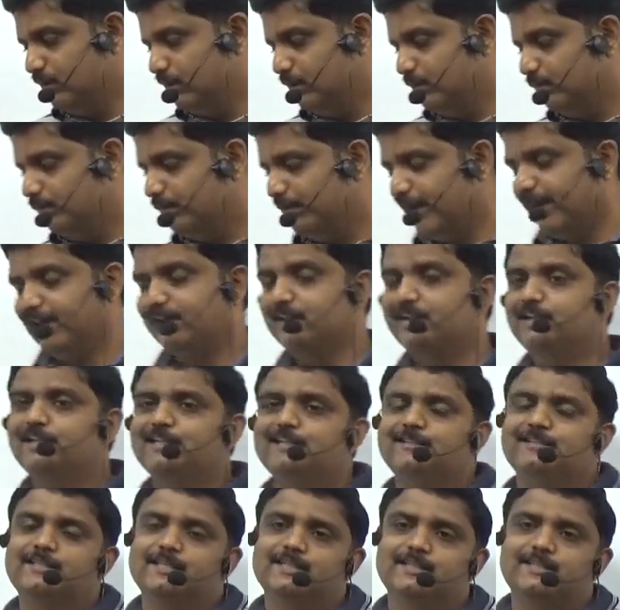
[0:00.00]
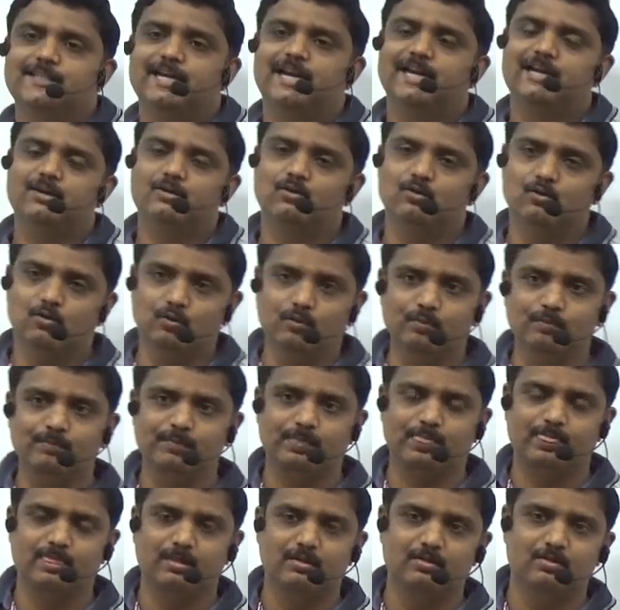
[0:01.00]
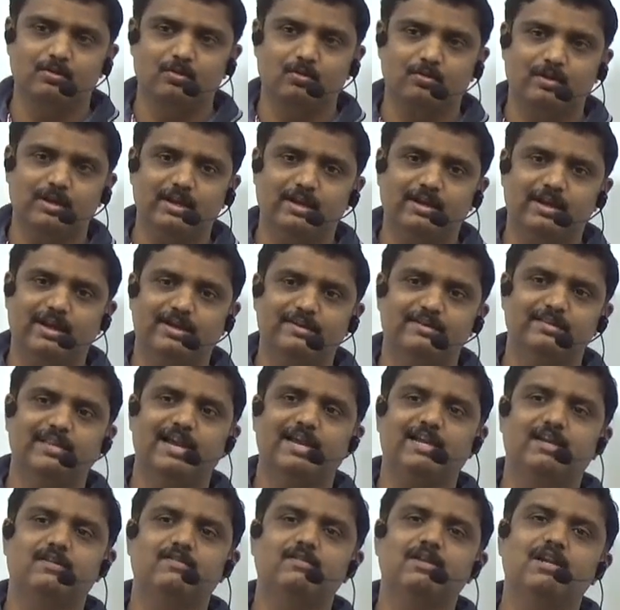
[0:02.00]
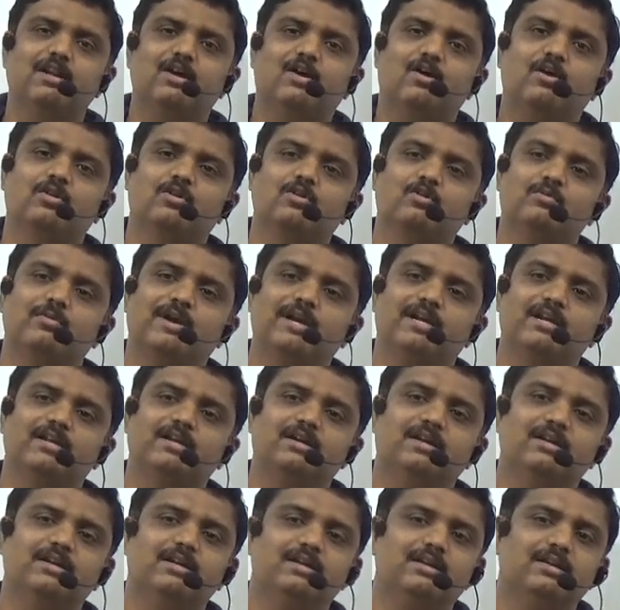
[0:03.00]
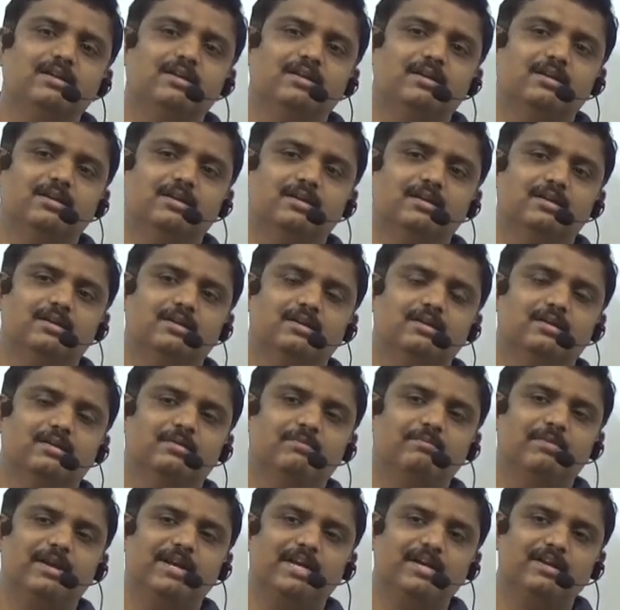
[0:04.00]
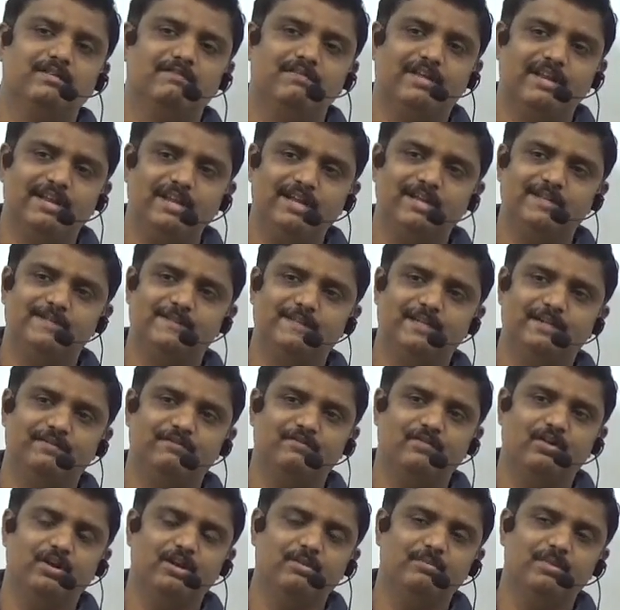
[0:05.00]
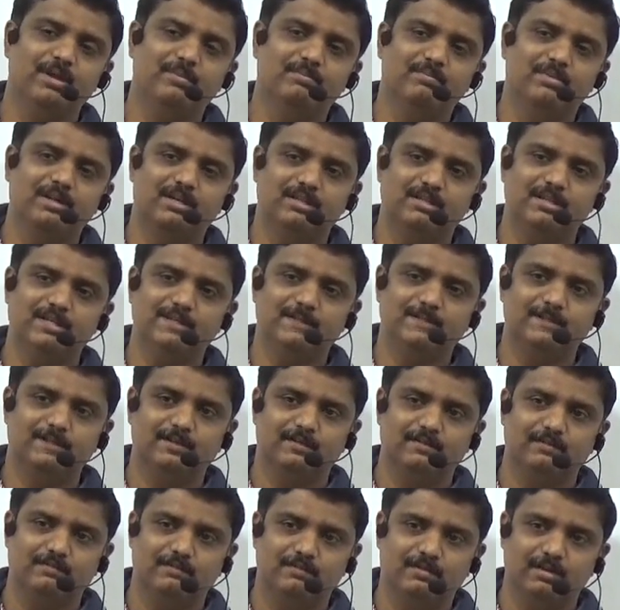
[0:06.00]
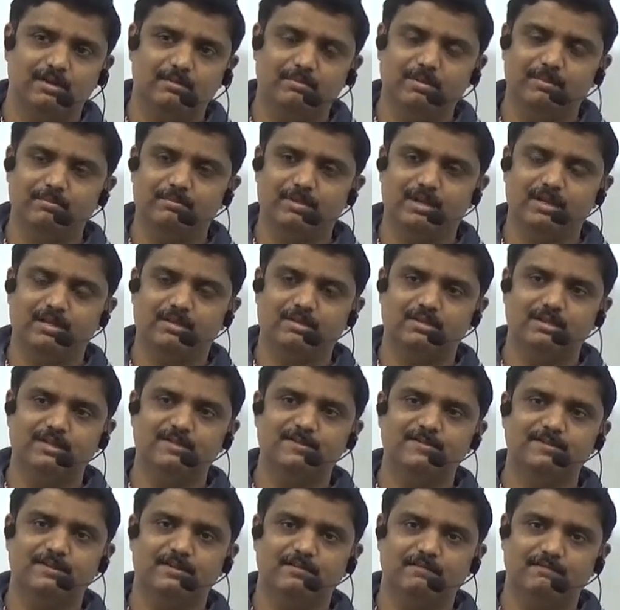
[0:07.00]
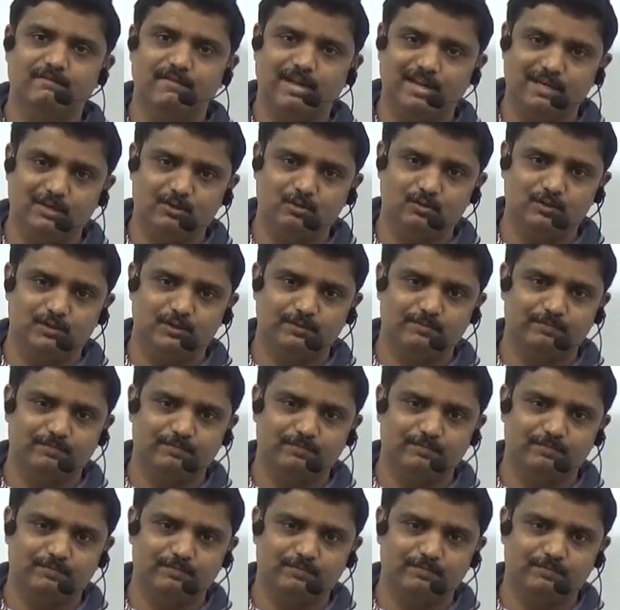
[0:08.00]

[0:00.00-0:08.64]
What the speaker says: Practice this at home, okay, and that will automatically make it very easy for remembering these values.